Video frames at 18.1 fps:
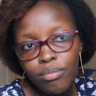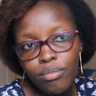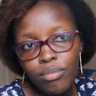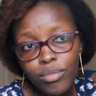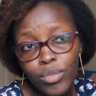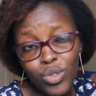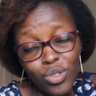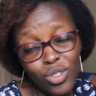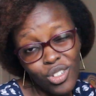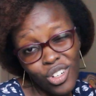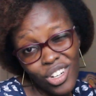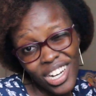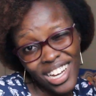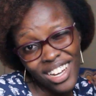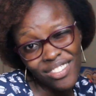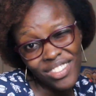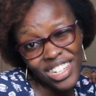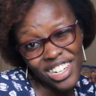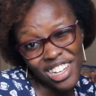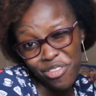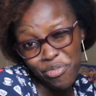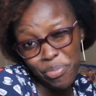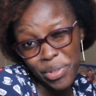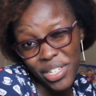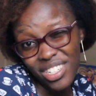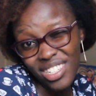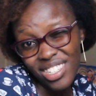you don't have enough
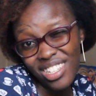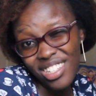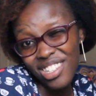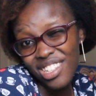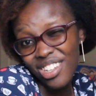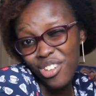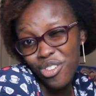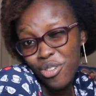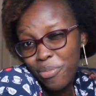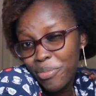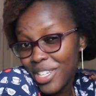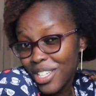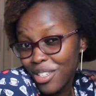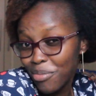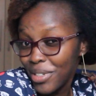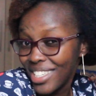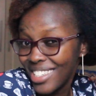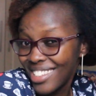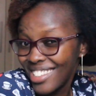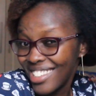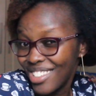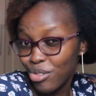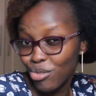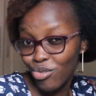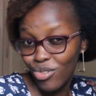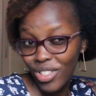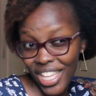patience and commitment to
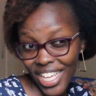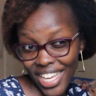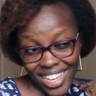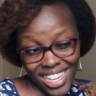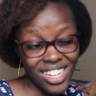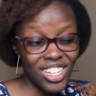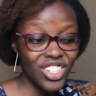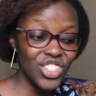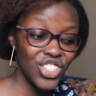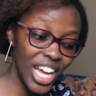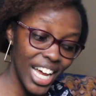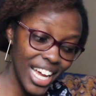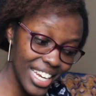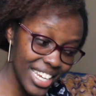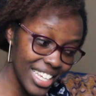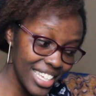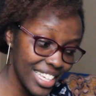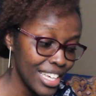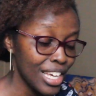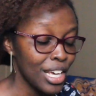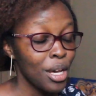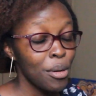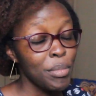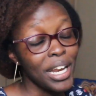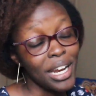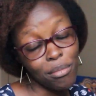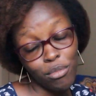the journey.
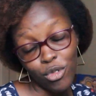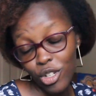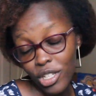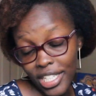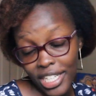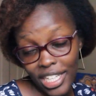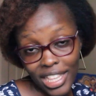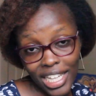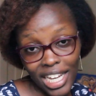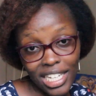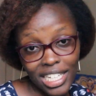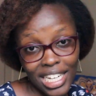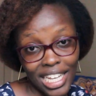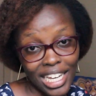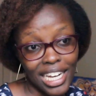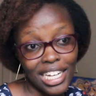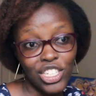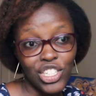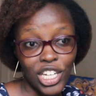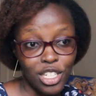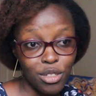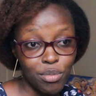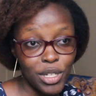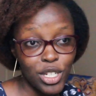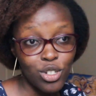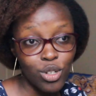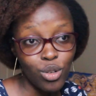But I'm not saying that in like a
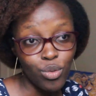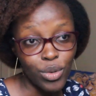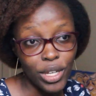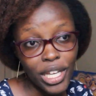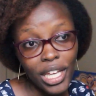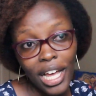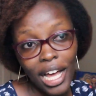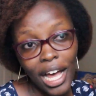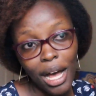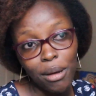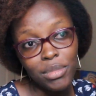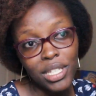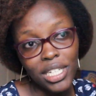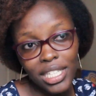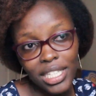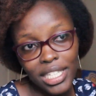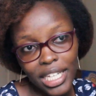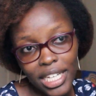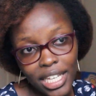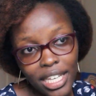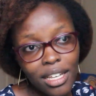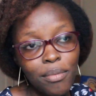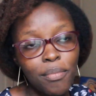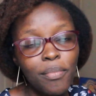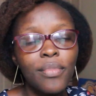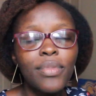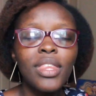judgmental way. I'm just saying
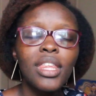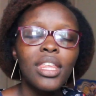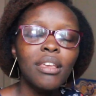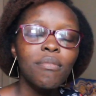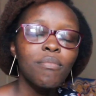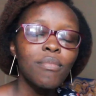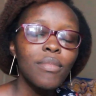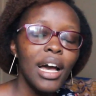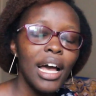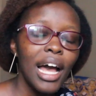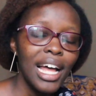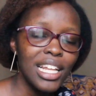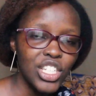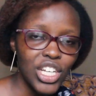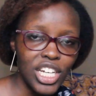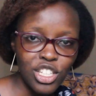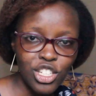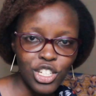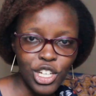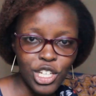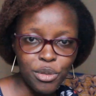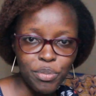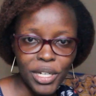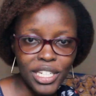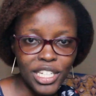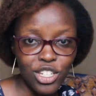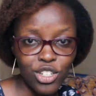adjust your
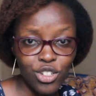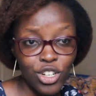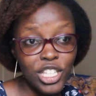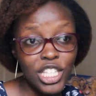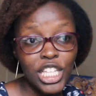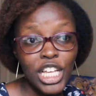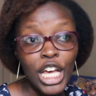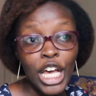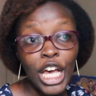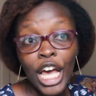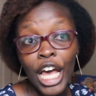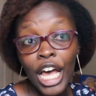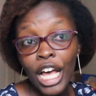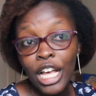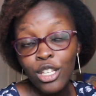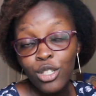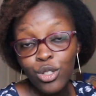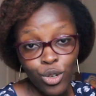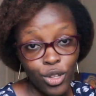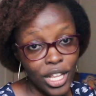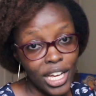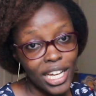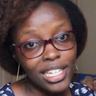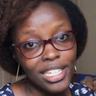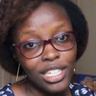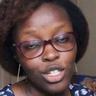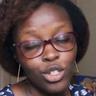expectations so
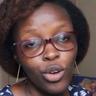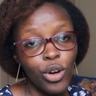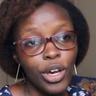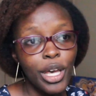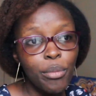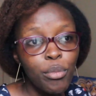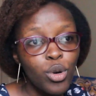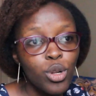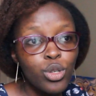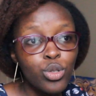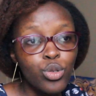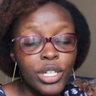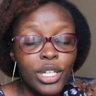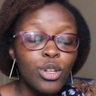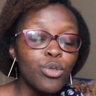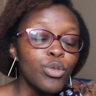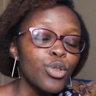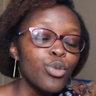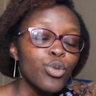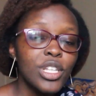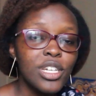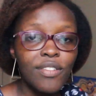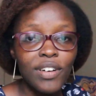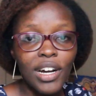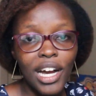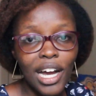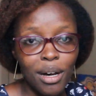that you're able to deal with whatever
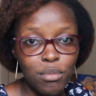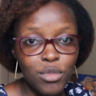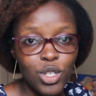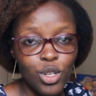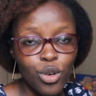comes your